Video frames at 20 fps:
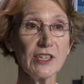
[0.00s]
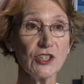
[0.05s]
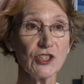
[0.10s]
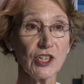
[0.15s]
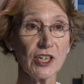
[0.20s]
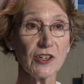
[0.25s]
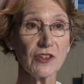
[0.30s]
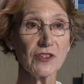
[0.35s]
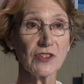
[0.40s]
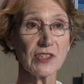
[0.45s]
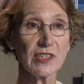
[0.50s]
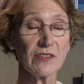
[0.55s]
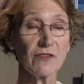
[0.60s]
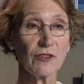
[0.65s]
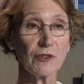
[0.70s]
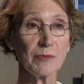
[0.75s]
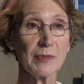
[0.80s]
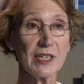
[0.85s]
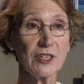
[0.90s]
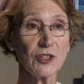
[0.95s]
shared this
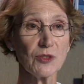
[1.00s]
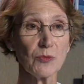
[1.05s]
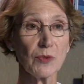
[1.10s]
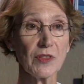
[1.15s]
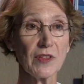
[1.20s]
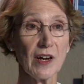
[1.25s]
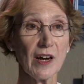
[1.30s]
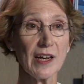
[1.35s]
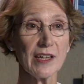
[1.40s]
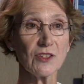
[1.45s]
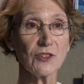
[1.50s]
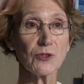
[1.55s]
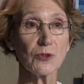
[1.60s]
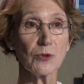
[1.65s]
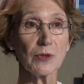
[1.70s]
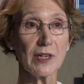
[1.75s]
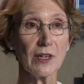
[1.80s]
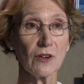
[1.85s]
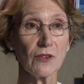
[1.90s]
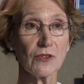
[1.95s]
information with the high
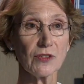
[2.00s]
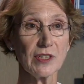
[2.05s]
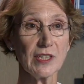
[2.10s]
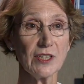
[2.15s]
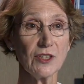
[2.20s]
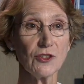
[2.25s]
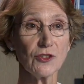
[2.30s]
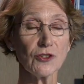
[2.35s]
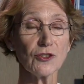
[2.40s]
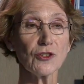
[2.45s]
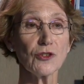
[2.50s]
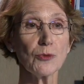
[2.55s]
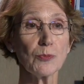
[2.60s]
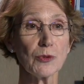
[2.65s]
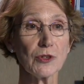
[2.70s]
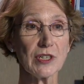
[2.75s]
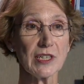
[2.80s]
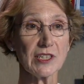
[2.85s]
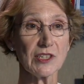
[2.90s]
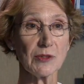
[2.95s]
school health teachers who
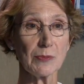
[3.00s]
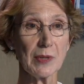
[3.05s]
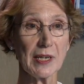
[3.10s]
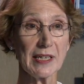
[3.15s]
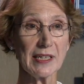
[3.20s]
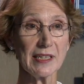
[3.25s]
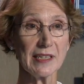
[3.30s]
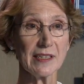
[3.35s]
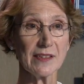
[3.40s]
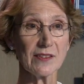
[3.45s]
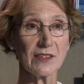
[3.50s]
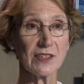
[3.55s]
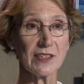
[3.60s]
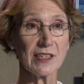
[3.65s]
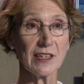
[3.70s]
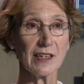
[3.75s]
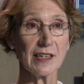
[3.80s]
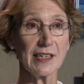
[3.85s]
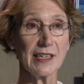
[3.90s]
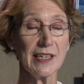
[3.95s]
participated in the
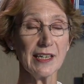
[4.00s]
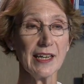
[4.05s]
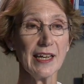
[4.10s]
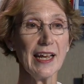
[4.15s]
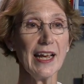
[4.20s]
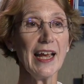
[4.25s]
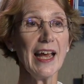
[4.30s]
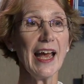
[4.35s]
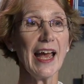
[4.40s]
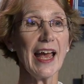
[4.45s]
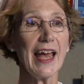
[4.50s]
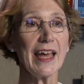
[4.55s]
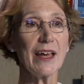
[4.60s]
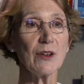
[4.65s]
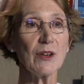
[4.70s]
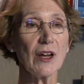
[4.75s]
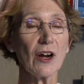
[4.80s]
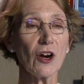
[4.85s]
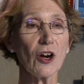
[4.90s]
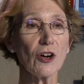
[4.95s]
study,
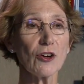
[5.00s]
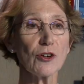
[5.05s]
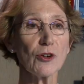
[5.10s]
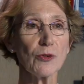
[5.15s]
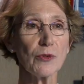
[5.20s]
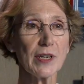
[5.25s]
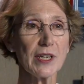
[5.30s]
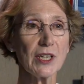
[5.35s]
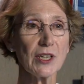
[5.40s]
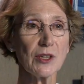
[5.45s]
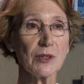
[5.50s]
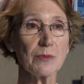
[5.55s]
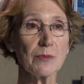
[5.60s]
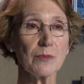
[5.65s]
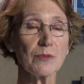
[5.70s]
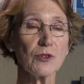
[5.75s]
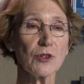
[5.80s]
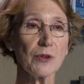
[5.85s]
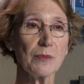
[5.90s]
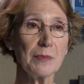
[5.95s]
and our
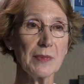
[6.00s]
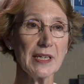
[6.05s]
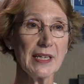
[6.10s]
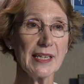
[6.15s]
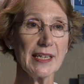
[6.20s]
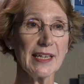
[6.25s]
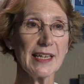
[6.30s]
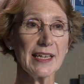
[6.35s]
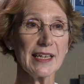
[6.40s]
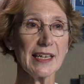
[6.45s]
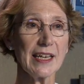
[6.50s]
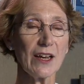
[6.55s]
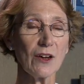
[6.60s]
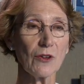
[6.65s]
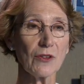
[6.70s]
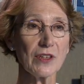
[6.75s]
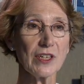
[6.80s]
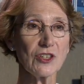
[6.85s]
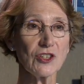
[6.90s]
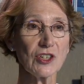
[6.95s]
curriculum committee in
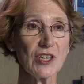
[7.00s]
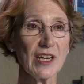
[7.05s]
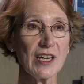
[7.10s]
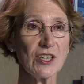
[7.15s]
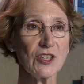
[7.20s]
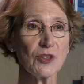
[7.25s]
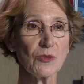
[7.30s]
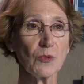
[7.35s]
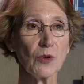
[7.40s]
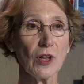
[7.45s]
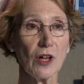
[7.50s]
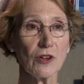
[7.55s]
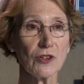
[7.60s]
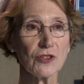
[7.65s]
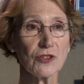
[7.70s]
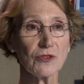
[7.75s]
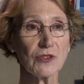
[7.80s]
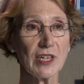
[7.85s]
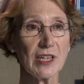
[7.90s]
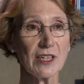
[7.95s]
health education will
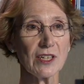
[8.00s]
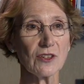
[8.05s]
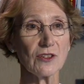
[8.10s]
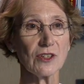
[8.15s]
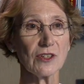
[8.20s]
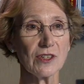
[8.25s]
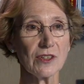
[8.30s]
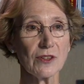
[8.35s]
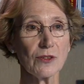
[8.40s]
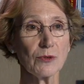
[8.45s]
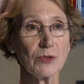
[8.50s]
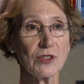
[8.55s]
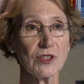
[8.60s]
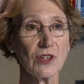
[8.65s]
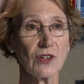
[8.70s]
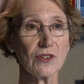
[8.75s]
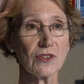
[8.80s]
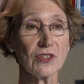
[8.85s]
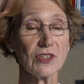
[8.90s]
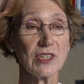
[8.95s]
also take a look at the
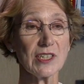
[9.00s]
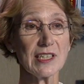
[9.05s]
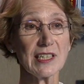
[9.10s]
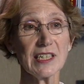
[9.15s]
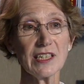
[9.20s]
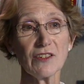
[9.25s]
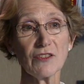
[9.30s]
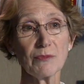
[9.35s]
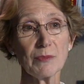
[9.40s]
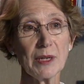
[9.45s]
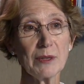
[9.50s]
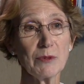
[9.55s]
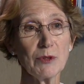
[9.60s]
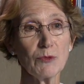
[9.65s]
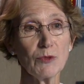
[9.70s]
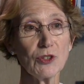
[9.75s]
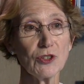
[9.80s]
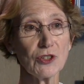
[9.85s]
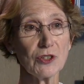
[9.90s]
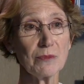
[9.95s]
results to see if maybe
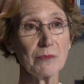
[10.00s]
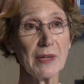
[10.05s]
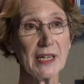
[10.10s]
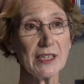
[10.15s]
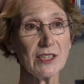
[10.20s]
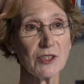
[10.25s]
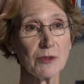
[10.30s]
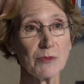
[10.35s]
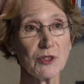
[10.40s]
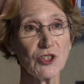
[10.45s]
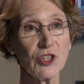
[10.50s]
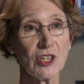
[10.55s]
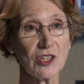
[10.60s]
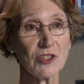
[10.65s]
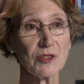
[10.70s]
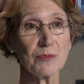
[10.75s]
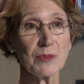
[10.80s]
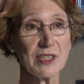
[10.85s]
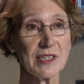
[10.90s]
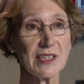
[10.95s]
we should make some
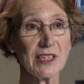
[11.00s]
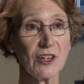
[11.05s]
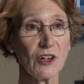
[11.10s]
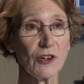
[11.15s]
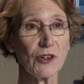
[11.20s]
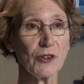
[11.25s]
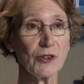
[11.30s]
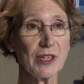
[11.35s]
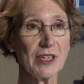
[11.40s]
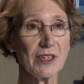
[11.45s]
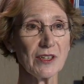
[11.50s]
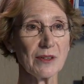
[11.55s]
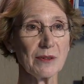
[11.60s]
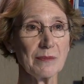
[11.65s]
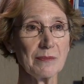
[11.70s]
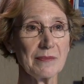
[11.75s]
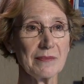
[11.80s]
adjustments in our curriculum.